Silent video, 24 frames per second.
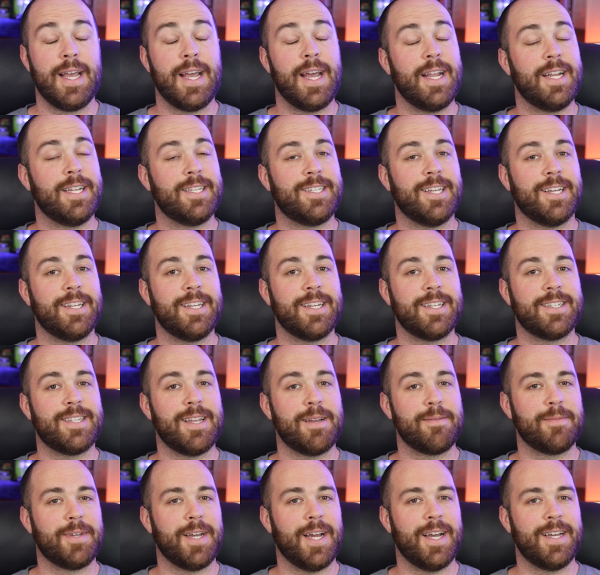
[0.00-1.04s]
And until next
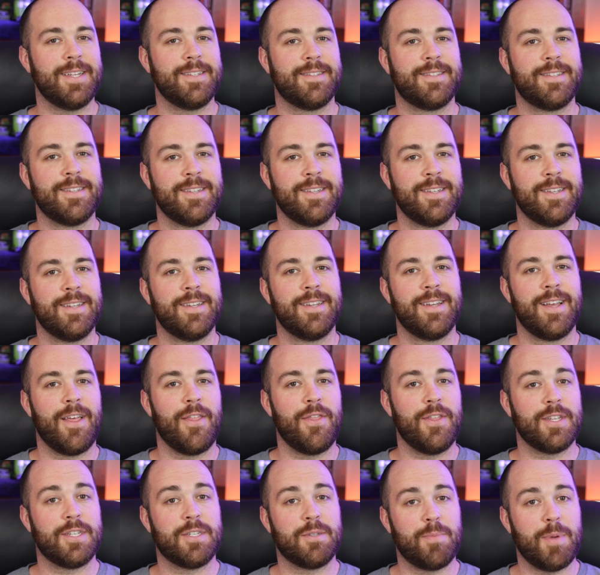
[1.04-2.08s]
time, guys,
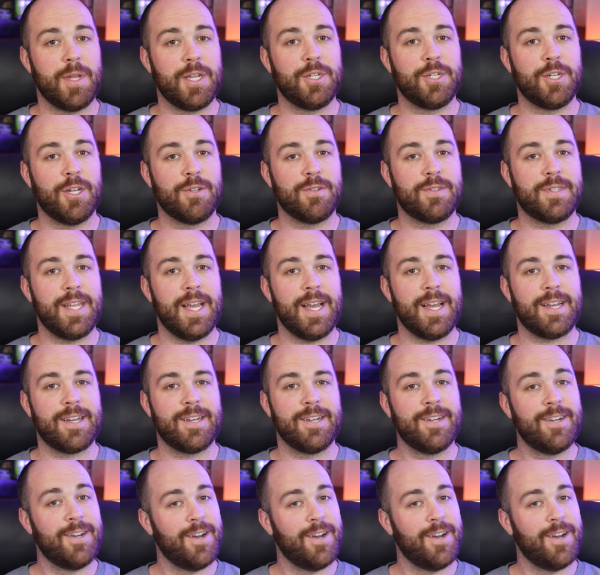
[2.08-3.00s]
this has been JoesTech.